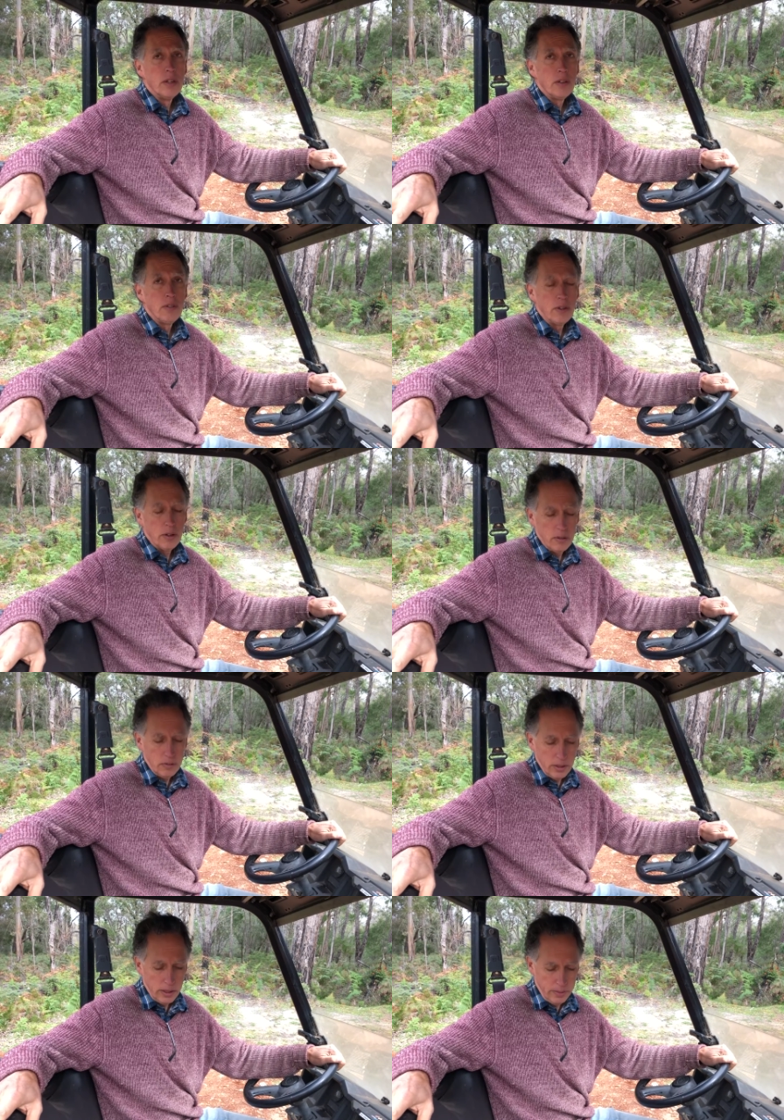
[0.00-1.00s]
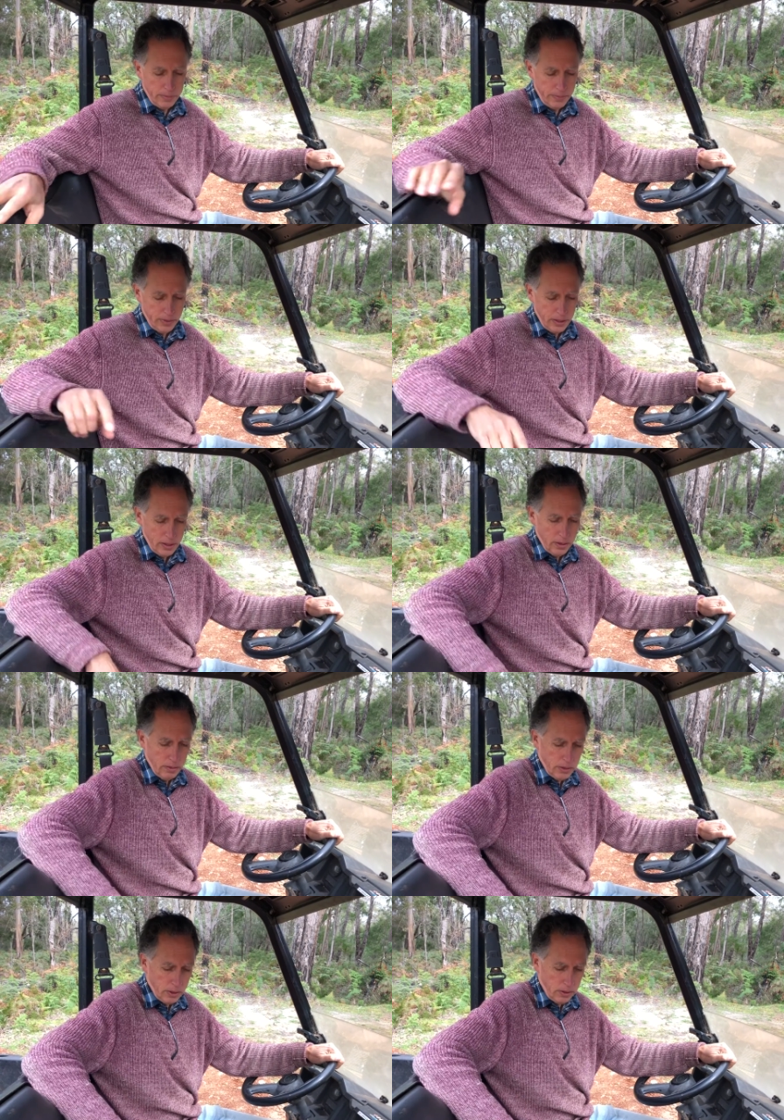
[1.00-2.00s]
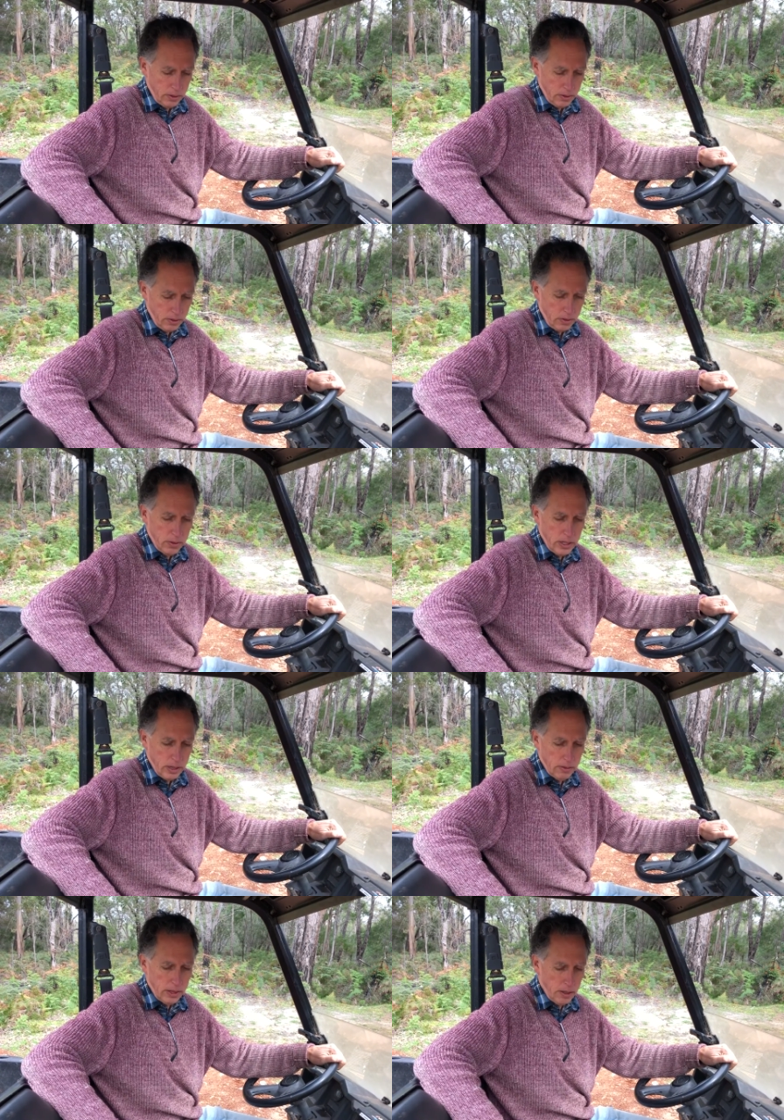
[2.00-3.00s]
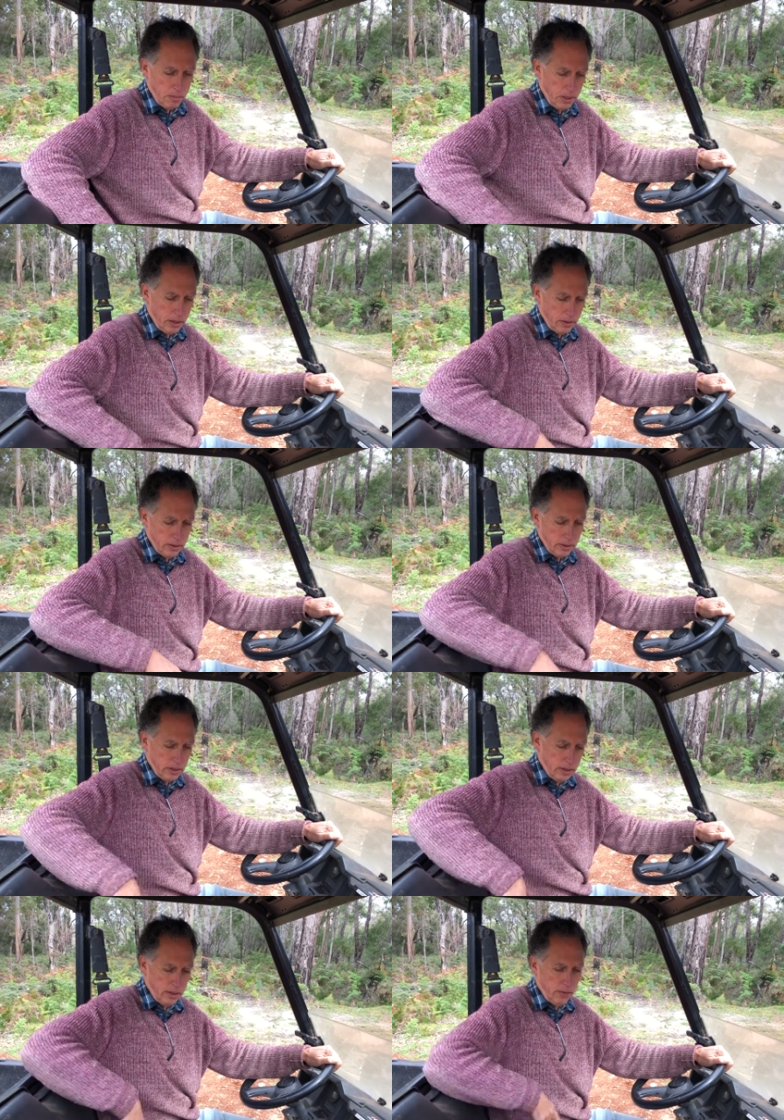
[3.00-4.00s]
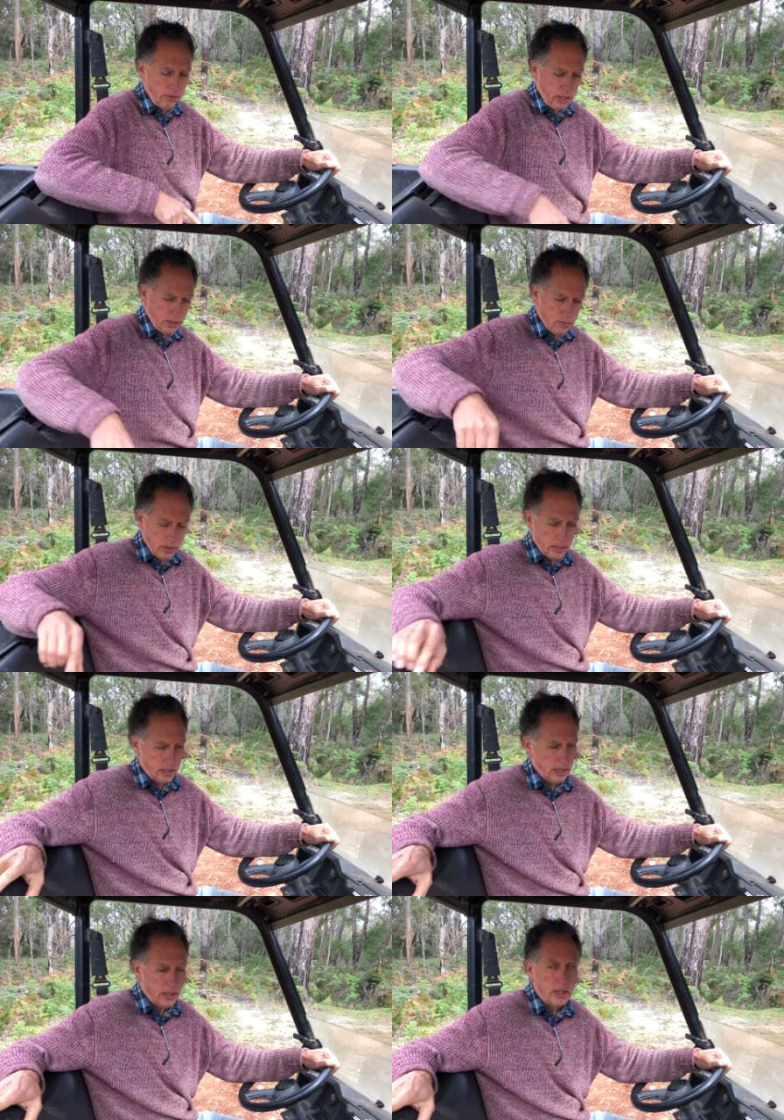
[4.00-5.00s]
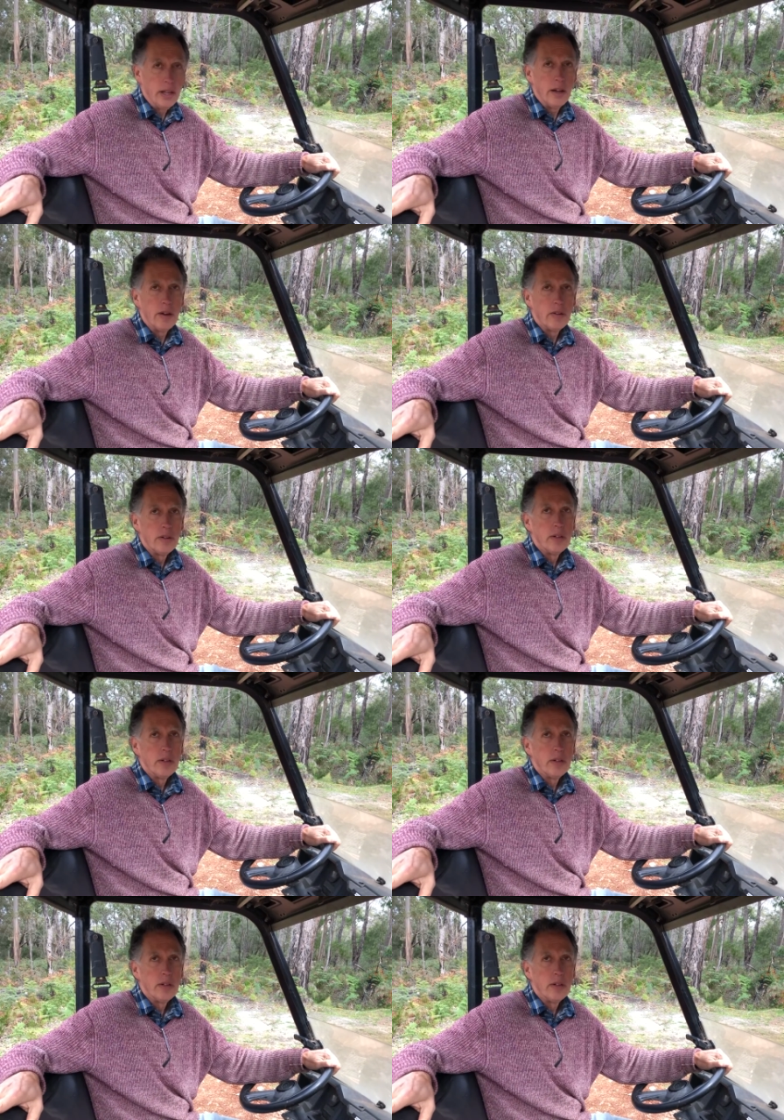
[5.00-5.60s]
So um, we've got 300 amp hour effectively in here now,